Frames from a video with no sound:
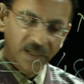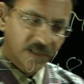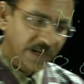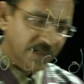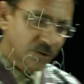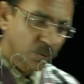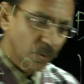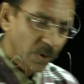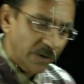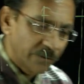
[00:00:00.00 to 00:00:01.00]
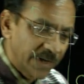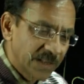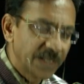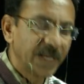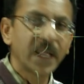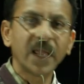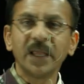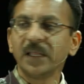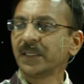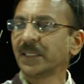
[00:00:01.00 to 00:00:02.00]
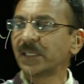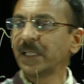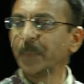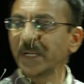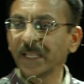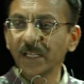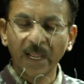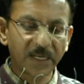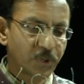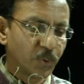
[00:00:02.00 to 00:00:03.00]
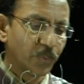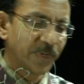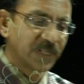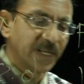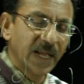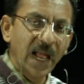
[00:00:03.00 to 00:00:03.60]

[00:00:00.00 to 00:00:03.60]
XU with this limiting XU with the